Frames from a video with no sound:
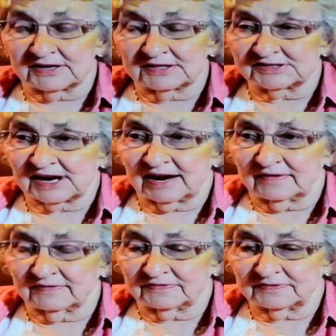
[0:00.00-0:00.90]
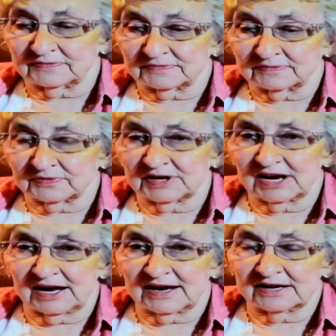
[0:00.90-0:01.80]
I just have
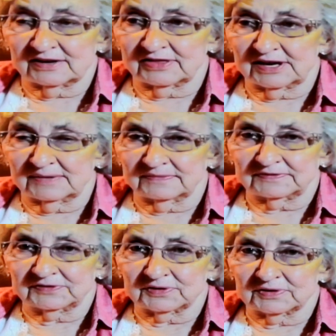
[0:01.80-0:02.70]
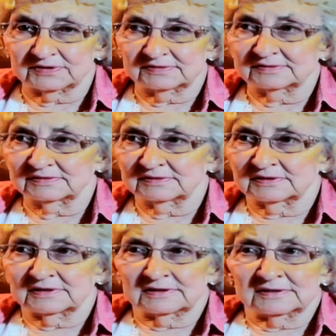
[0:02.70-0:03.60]
relied on them for,
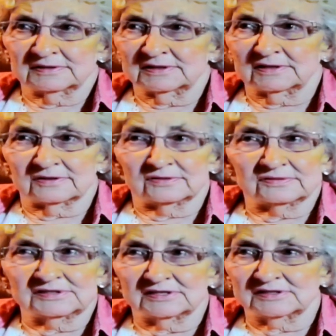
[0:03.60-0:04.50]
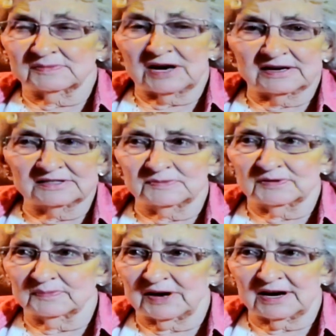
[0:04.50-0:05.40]
you know, since my
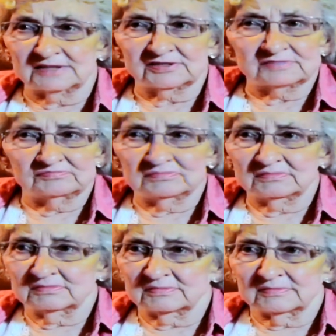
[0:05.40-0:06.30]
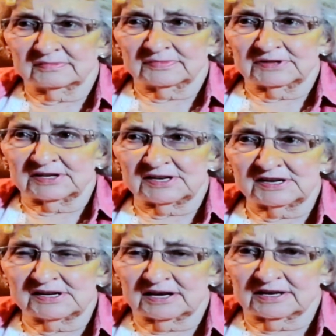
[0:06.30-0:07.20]
husband passed.
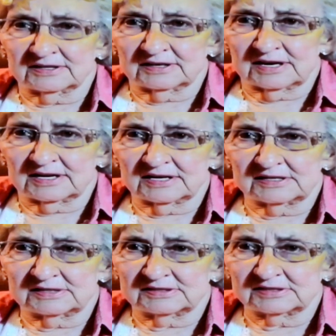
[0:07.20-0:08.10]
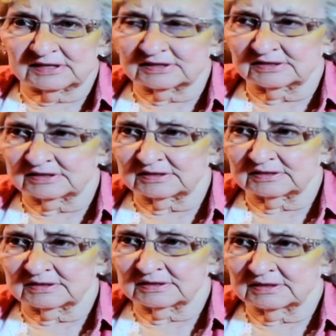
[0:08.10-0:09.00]
He died in '96.
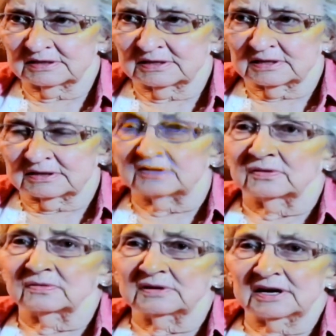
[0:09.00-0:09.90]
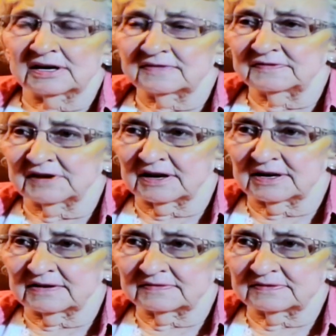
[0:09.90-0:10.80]
No,
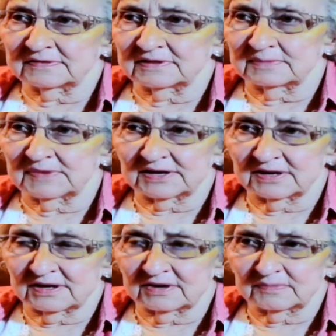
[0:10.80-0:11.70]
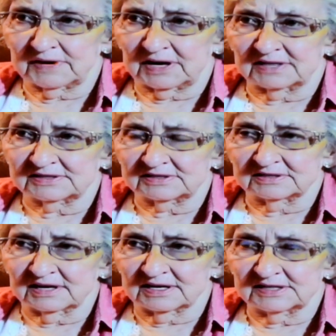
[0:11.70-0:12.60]
'95, and then my daughter passed
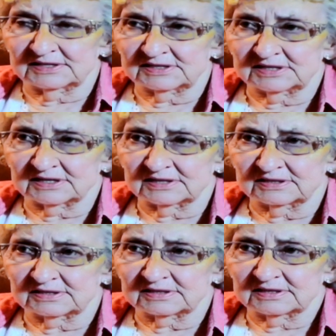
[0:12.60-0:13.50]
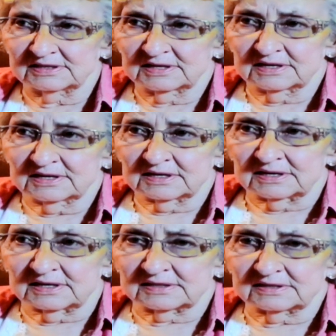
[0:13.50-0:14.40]
in '96.
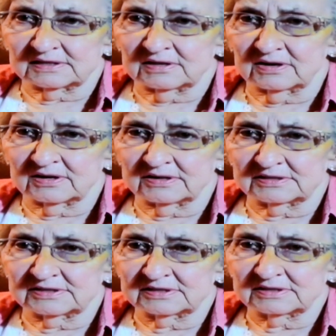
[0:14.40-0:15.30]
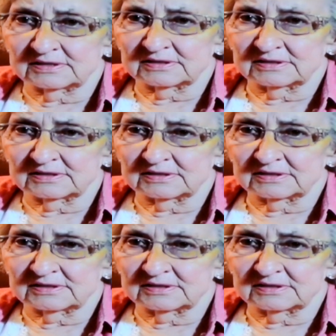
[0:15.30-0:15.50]
That's the hardest.